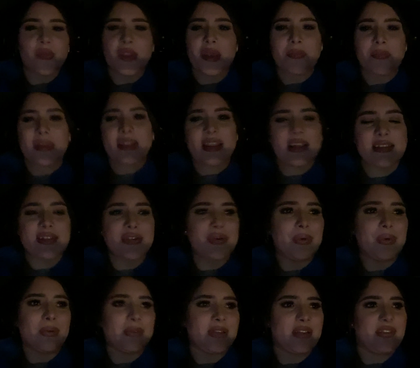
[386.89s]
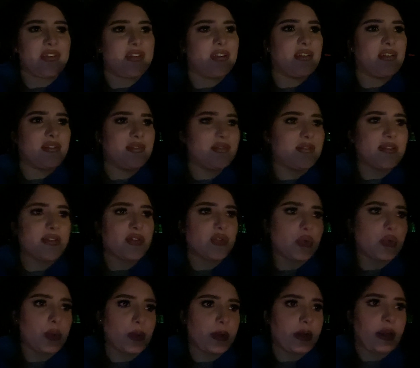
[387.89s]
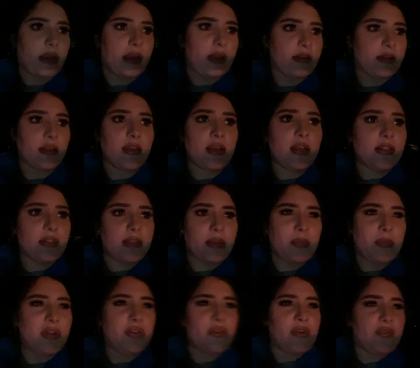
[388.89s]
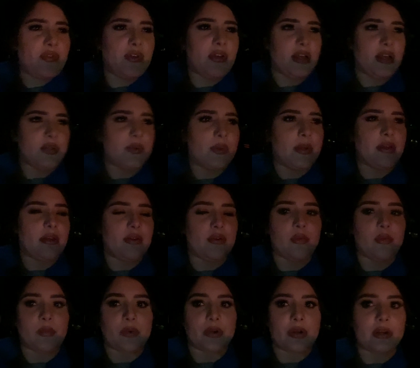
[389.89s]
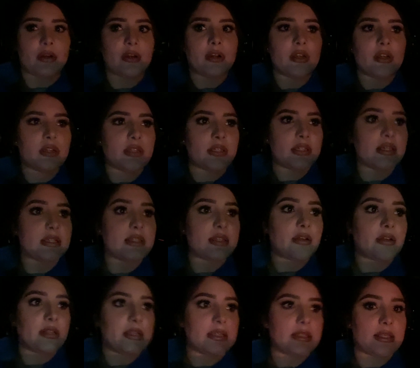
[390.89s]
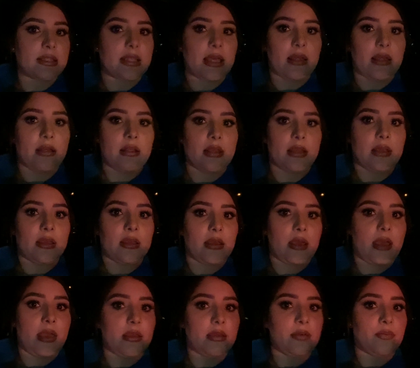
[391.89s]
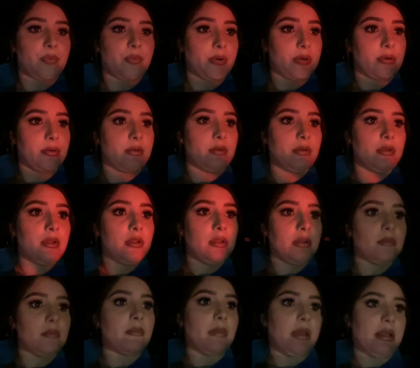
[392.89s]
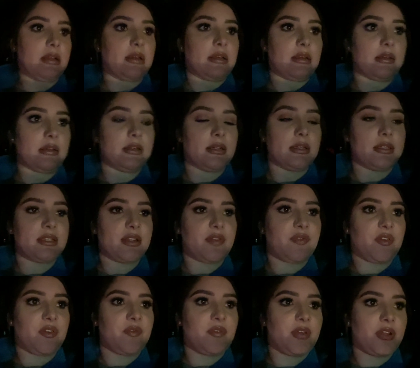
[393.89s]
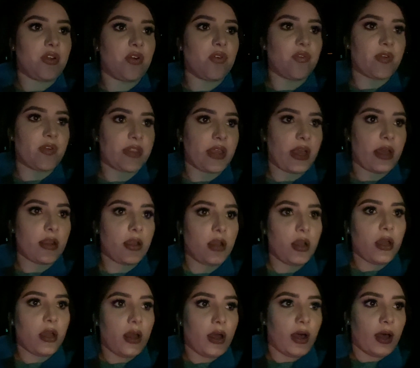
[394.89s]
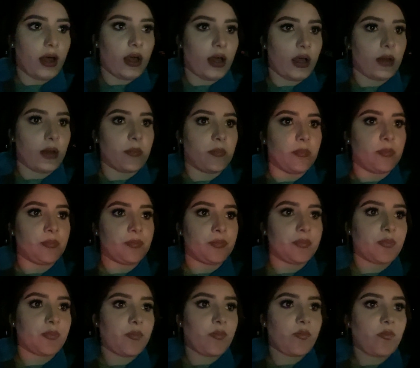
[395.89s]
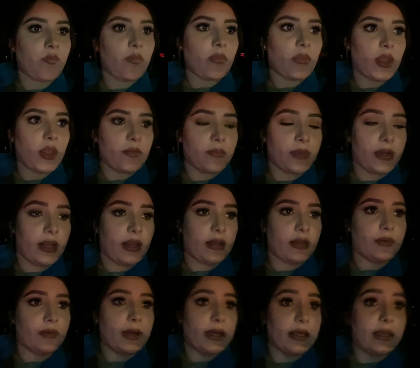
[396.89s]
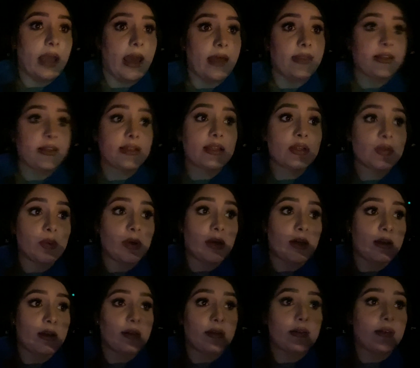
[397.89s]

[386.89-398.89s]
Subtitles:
But that's a whole other story, and let me know if you guys want to know more detail into that. I will make a different video for that. But anyway, yeah, this is what